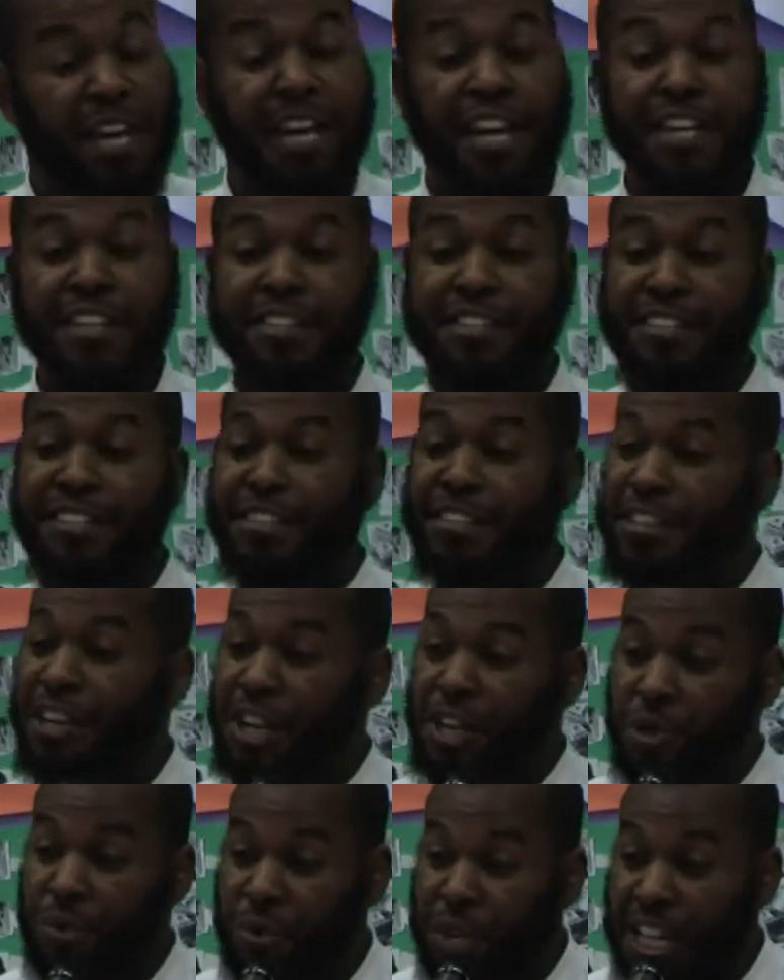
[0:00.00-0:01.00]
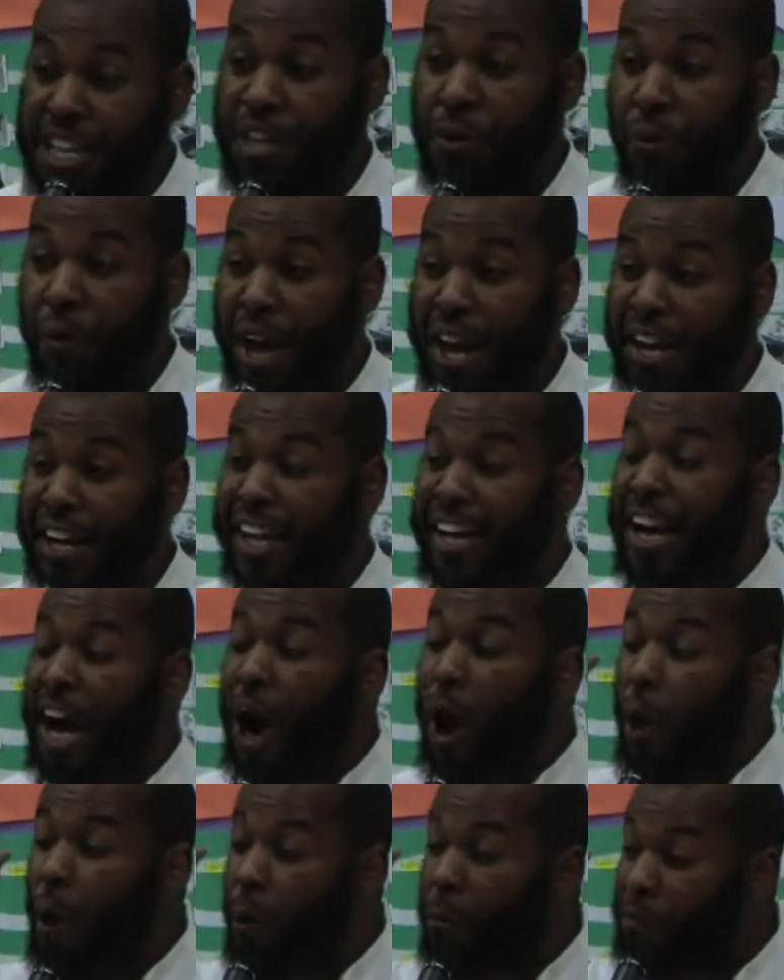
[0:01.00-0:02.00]
and this is a unique wedding, and I
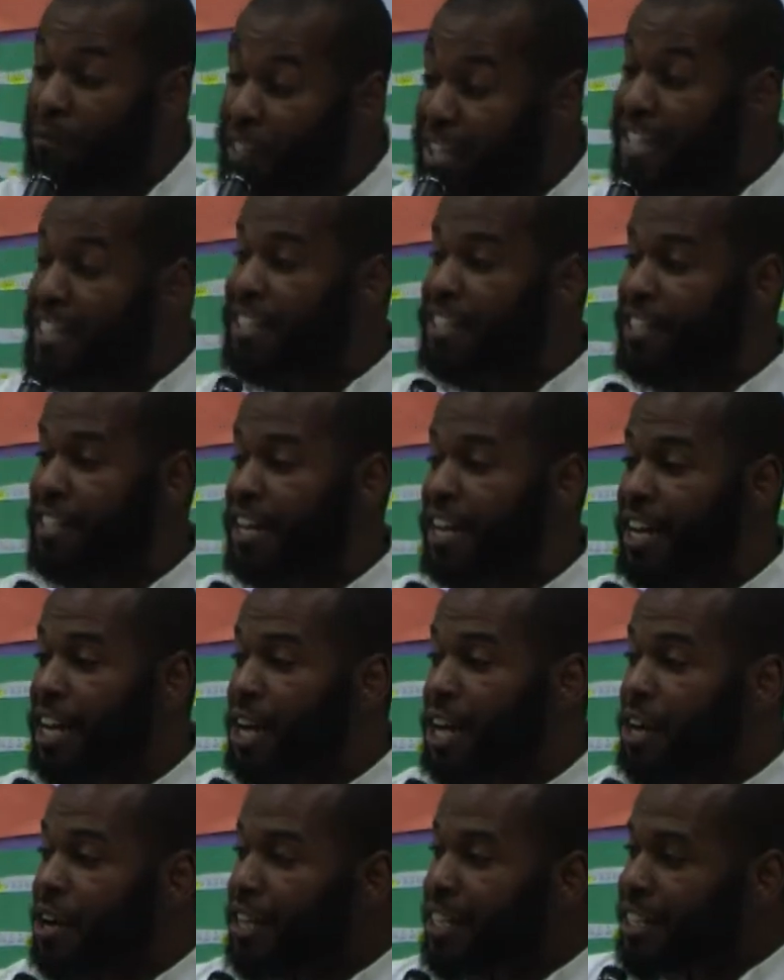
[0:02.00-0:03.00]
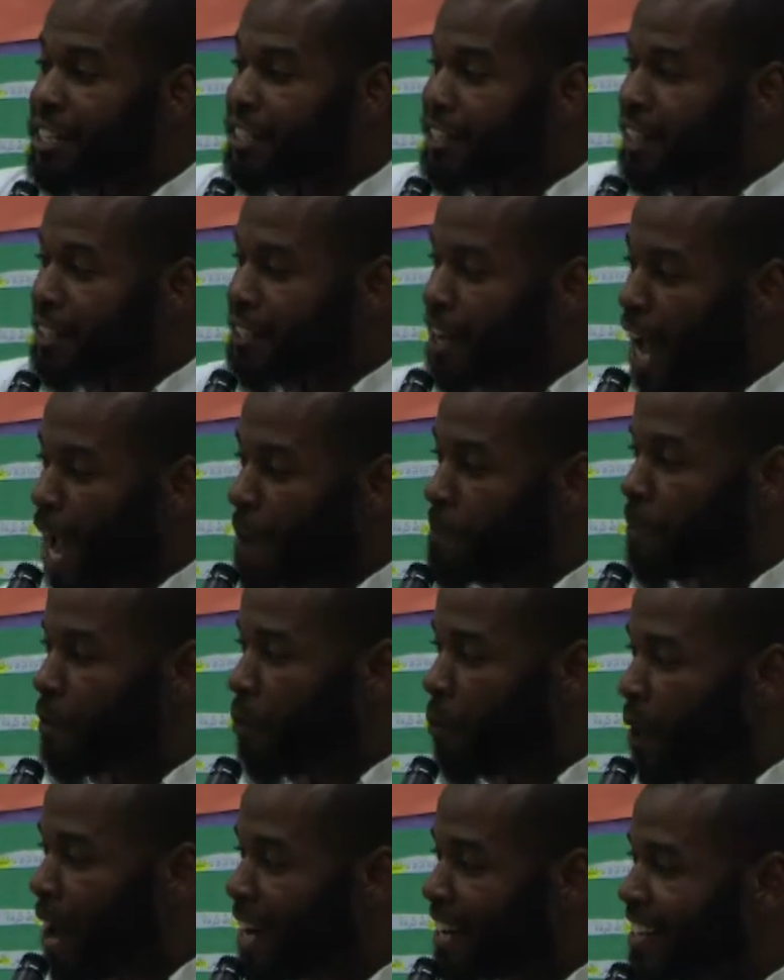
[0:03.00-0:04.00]
hope this is the type
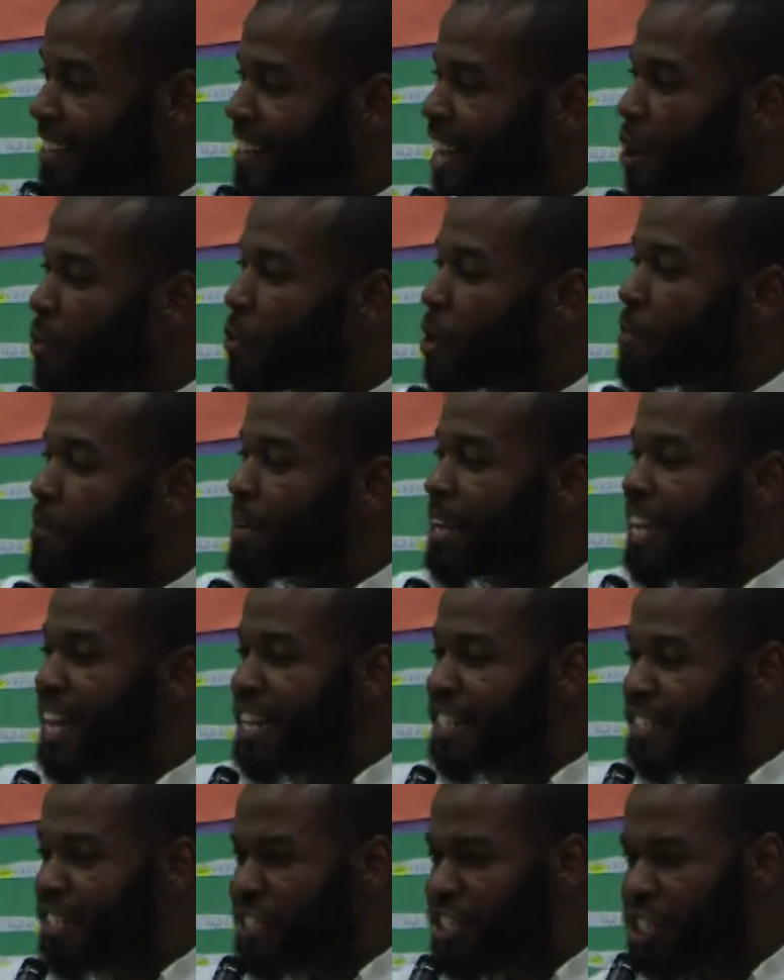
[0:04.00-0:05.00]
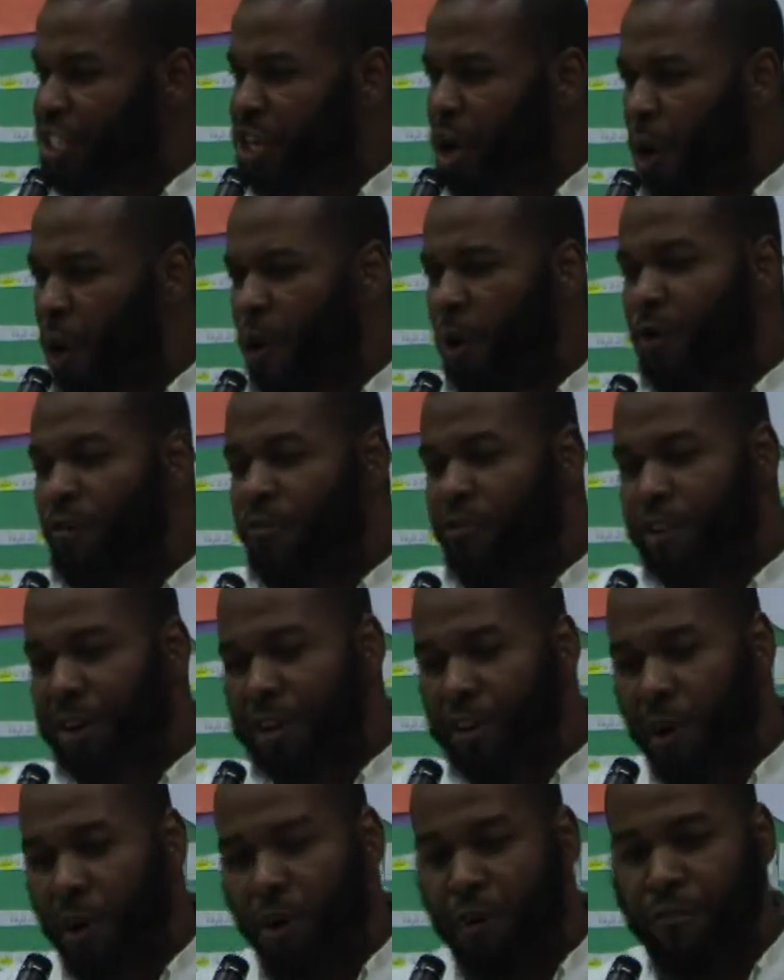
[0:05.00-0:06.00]
of wedding that we begin to see over
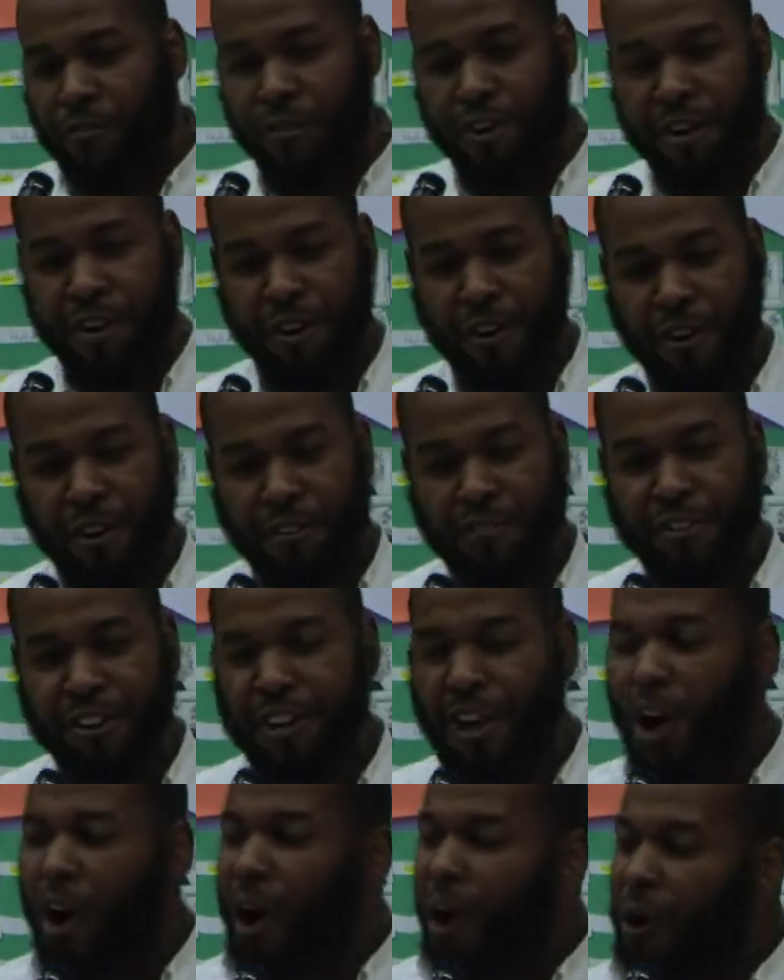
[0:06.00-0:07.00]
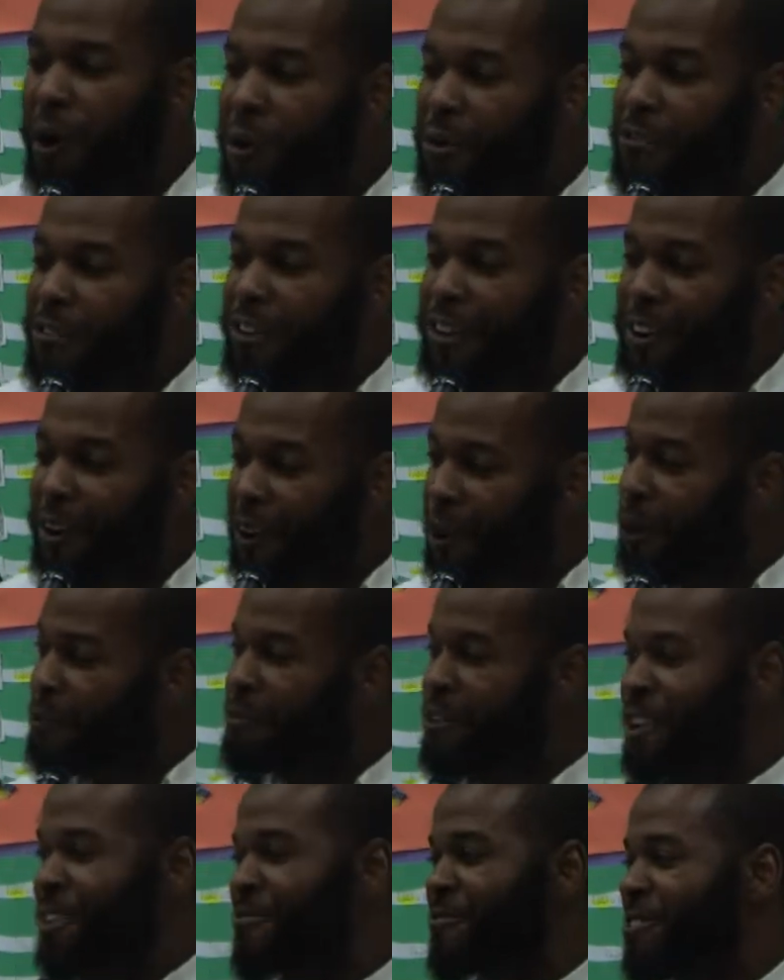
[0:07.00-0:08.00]
and over in Irving, over and
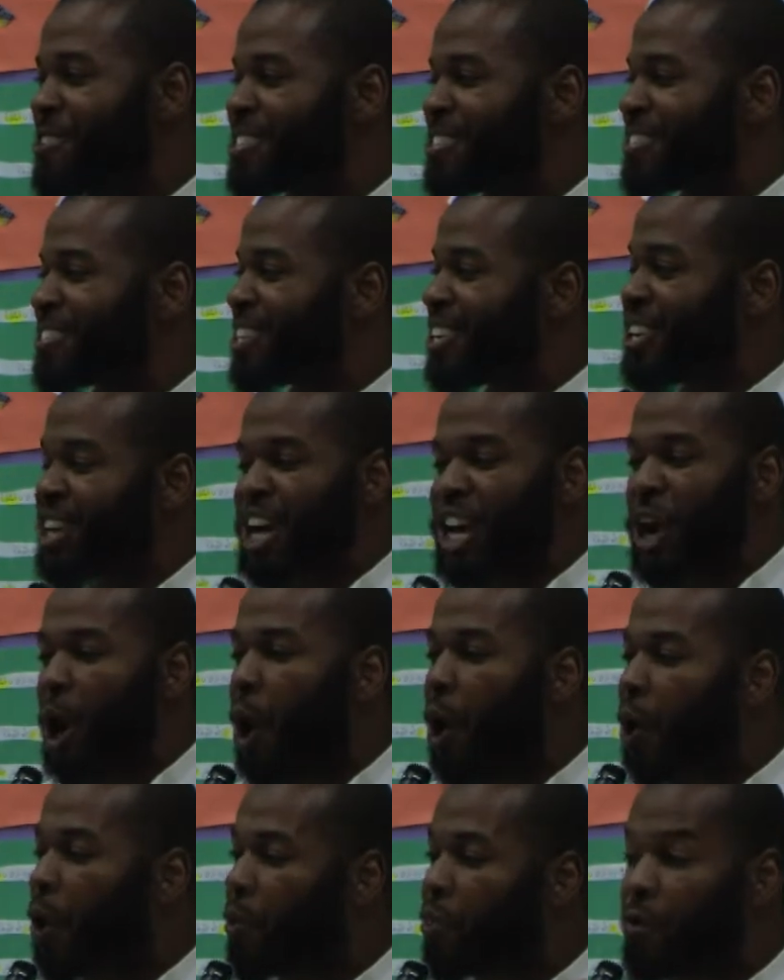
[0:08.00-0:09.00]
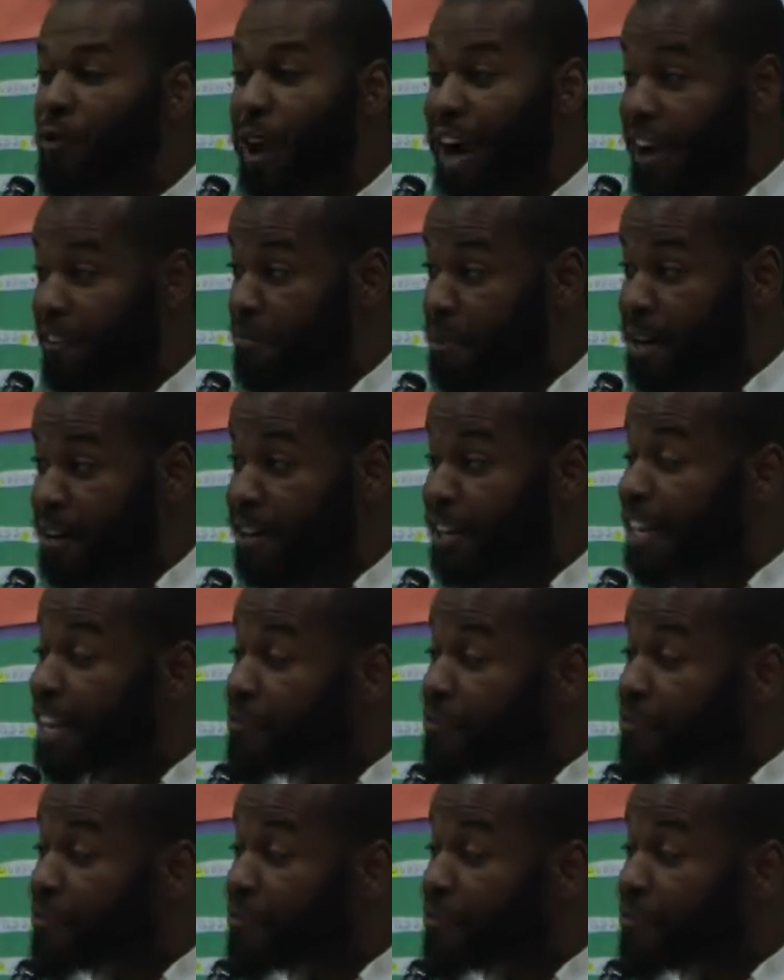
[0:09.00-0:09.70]
over in Richardson, and all throughout America.